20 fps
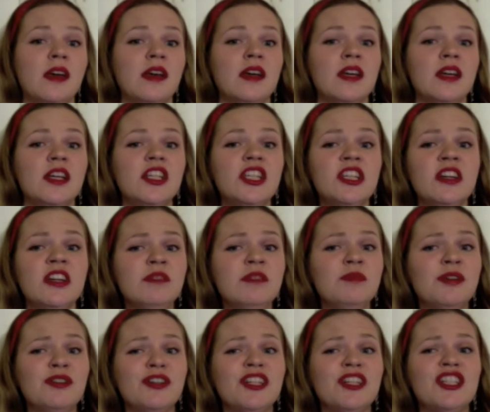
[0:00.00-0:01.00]
She can
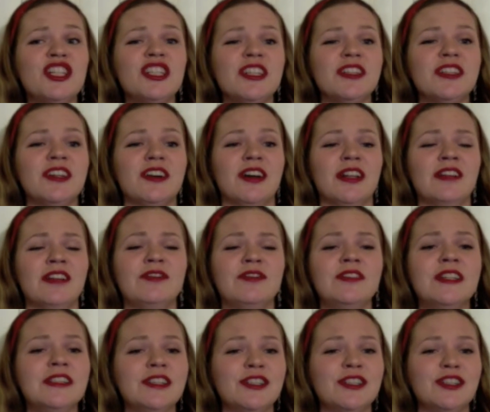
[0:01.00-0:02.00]
be rigid and
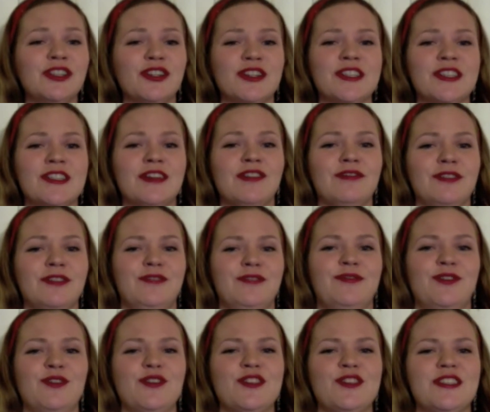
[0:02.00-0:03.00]
confident in herself at
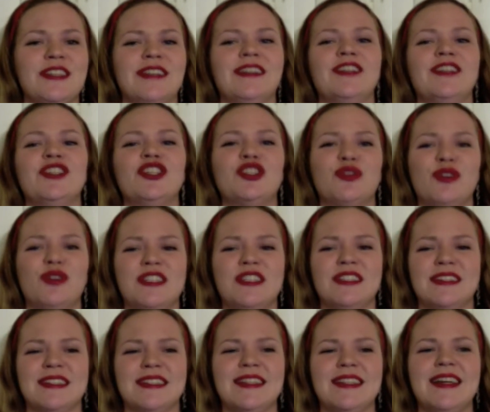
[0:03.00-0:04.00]
first and enjoy
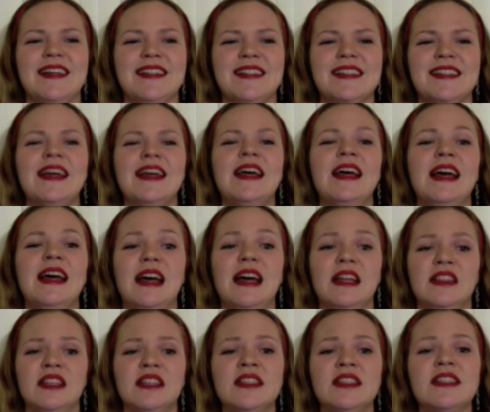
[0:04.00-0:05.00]
success, and
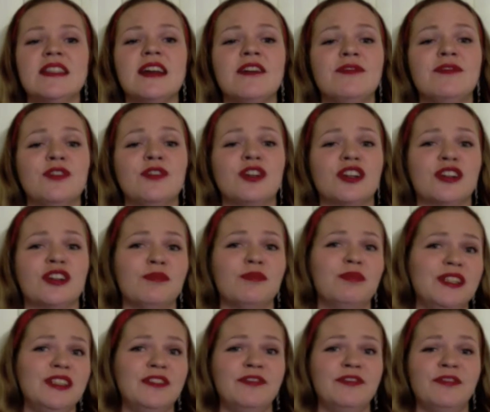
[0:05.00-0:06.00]
then suffer a
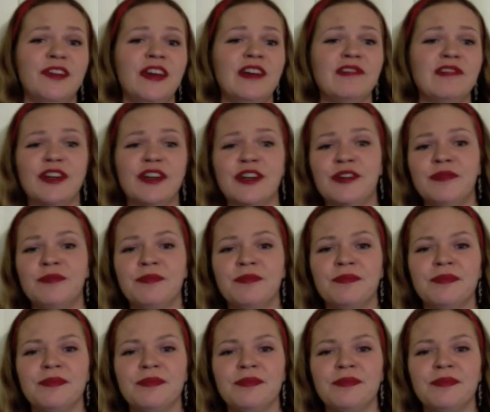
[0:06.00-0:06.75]
complete failure.